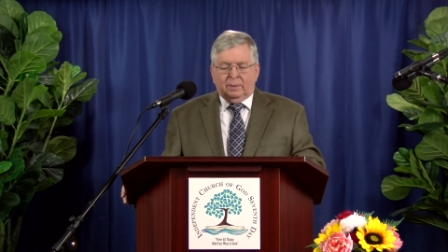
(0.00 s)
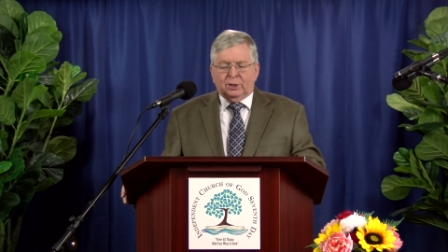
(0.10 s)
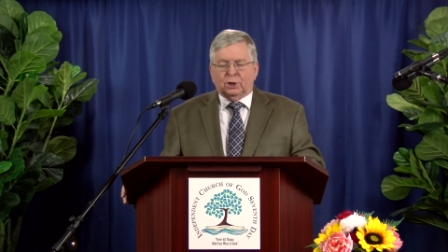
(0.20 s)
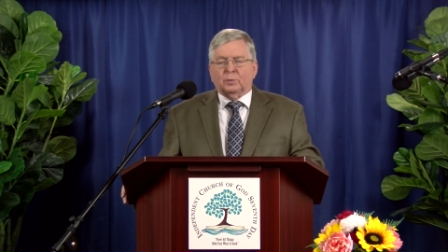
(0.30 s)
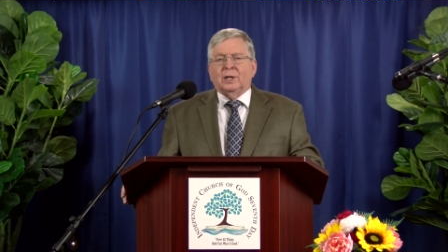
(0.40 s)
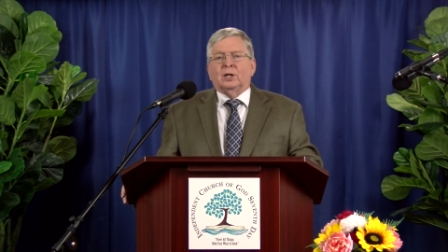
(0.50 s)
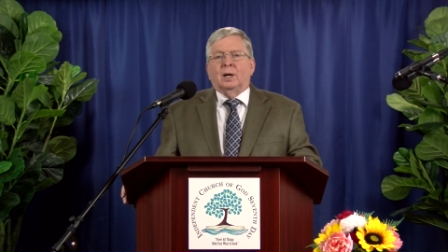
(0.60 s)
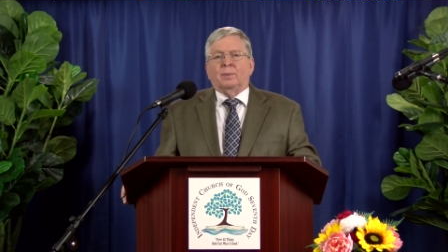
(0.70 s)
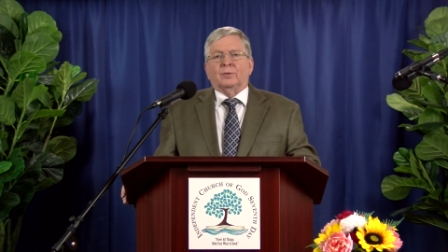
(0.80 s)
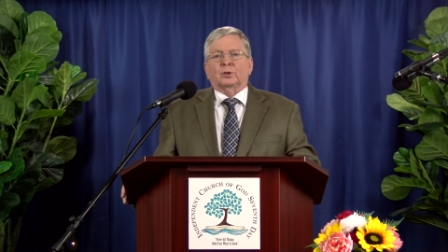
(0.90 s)
Let me just read a
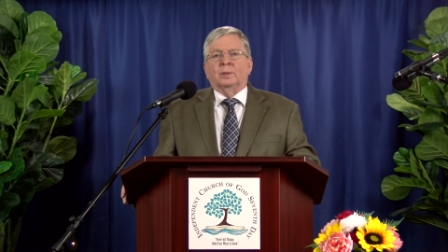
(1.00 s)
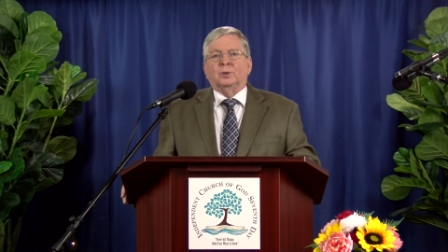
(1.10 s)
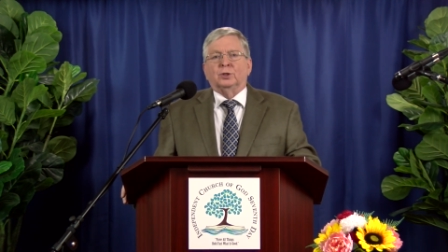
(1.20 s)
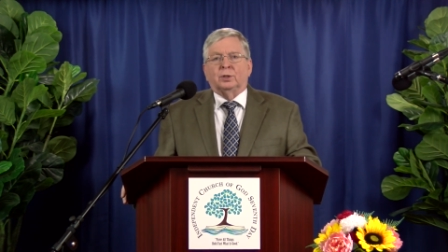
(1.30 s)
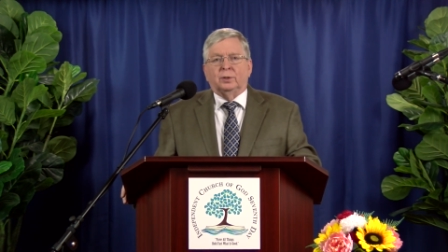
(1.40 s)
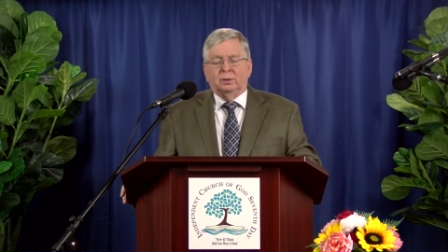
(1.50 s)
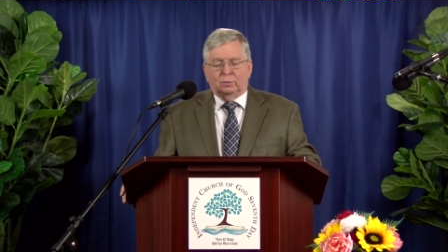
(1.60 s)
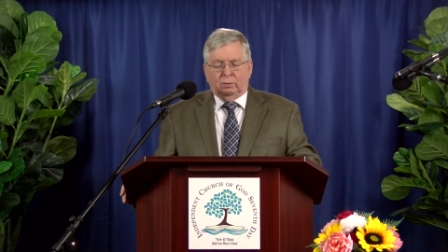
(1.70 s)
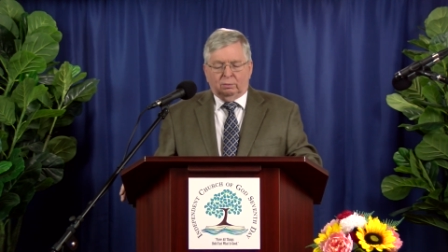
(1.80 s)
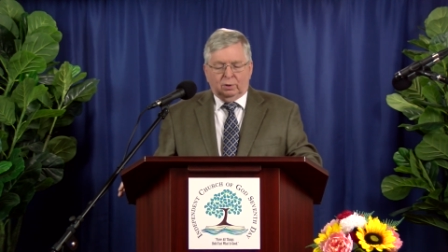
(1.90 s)
couple of scriptures to you,
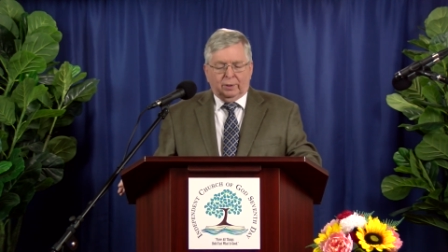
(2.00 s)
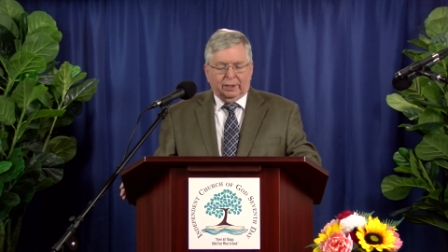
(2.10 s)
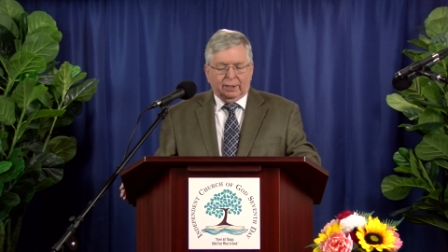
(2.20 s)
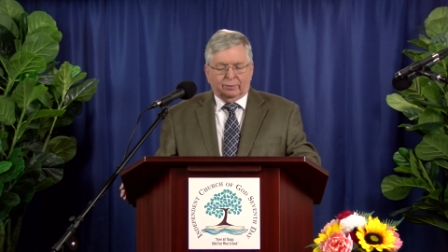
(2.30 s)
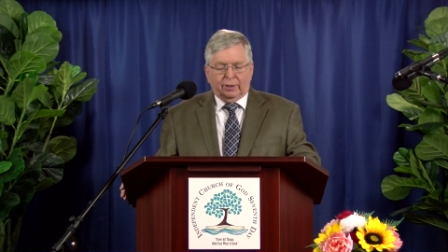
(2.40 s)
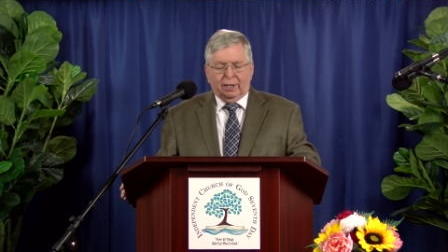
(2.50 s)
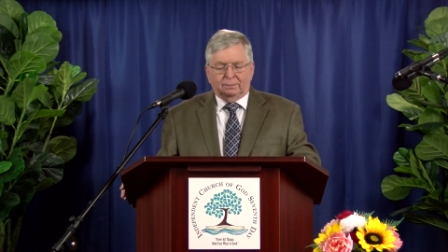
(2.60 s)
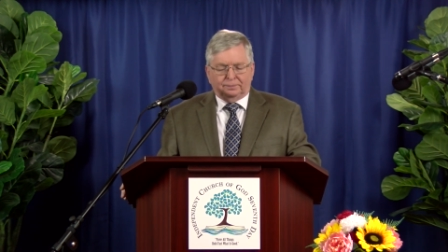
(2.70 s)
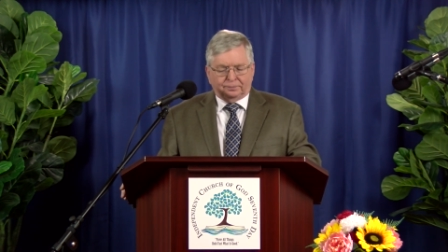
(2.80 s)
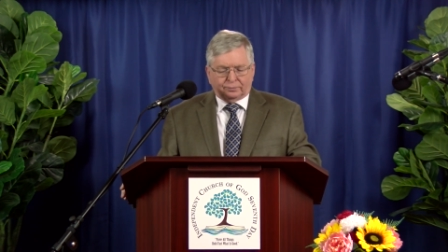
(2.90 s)
and we'll go ahead after that.